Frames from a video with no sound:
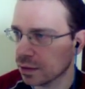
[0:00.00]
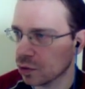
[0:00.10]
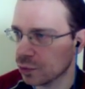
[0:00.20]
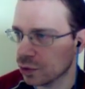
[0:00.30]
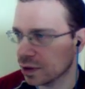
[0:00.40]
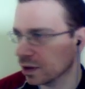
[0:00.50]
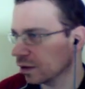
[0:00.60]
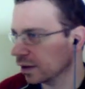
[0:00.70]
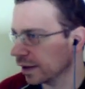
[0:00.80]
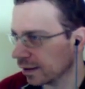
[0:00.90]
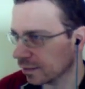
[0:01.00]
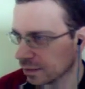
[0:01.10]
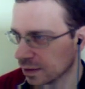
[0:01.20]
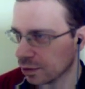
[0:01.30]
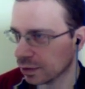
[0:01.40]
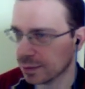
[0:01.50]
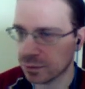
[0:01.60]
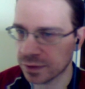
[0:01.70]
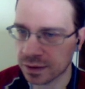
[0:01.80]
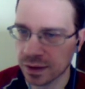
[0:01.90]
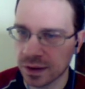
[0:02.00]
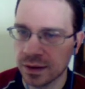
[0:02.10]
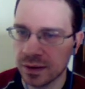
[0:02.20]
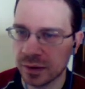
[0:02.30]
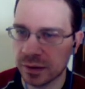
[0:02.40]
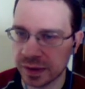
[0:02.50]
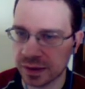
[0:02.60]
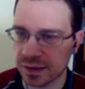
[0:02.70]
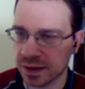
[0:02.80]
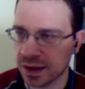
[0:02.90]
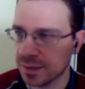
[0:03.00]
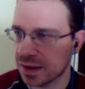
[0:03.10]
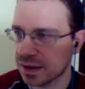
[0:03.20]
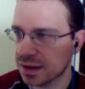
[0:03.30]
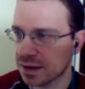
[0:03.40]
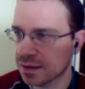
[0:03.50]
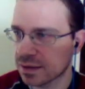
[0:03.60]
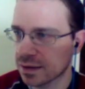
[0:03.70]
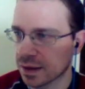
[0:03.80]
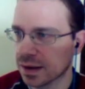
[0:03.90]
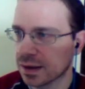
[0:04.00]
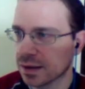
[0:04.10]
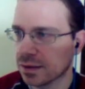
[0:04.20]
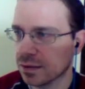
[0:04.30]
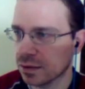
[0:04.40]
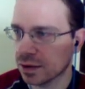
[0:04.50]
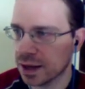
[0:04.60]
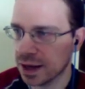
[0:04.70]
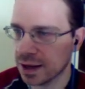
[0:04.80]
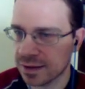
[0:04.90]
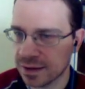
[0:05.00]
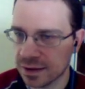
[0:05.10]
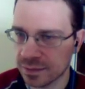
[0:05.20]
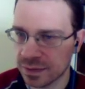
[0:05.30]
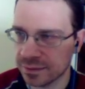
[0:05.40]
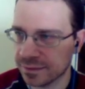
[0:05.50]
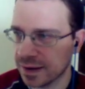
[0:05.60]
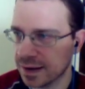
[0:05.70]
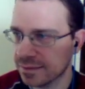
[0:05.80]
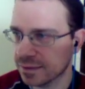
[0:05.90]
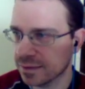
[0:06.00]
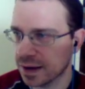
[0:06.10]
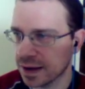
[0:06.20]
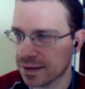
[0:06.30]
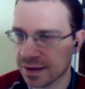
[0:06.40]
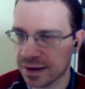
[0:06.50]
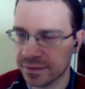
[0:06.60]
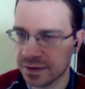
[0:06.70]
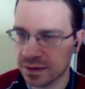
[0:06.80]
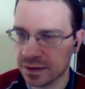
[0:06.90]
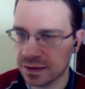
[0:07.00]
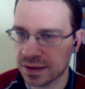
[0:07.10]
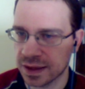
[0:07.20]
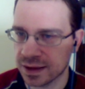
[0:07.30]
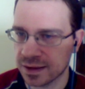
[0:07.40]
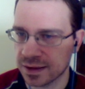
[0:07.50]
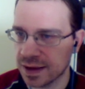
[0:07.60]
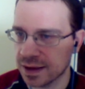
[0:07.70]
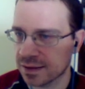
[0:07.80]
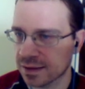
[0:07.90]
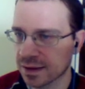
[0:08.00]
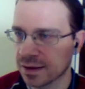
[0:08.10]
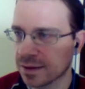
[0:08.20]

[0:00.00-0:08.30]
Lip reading: completed, yeah, the only move that wins. A b6, okay, a6, b5, a7, takes takes,